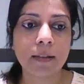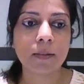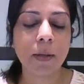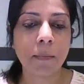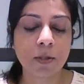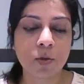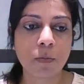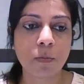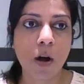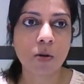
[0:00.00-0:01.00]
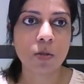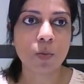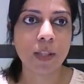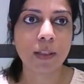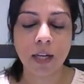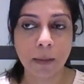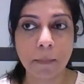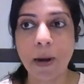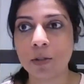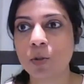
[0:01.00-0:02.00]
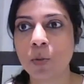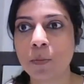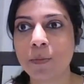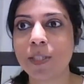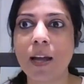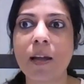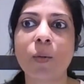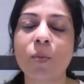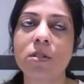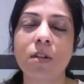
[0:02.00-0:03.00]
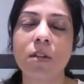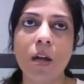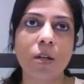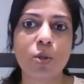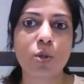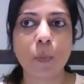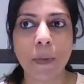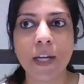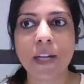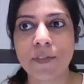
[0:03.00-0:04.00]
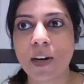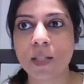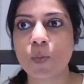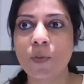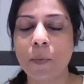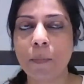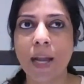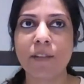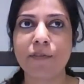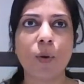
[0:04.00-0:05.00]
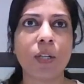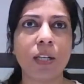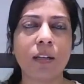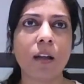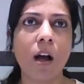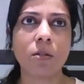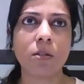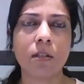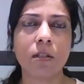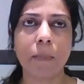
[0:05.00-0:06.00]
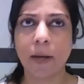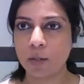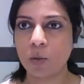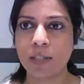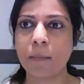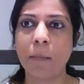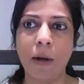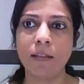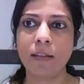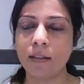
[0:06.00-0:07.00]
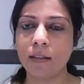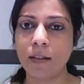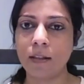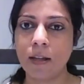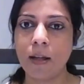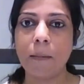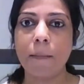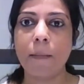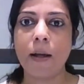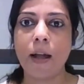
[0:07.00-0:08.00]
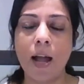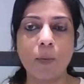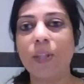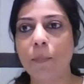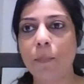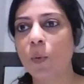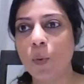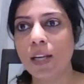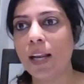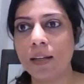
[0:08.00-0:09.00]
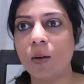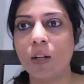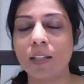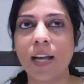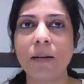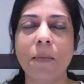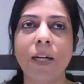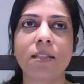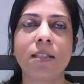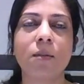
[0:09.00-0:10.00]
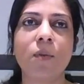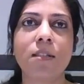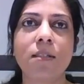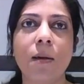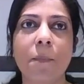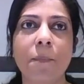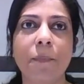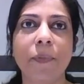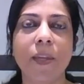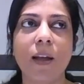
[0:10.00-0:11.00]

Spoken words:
a three-bedroom house with three bathrooms, and it was too big for us. We were paying 14,000 pesos a month, and with a pool and all that, but it was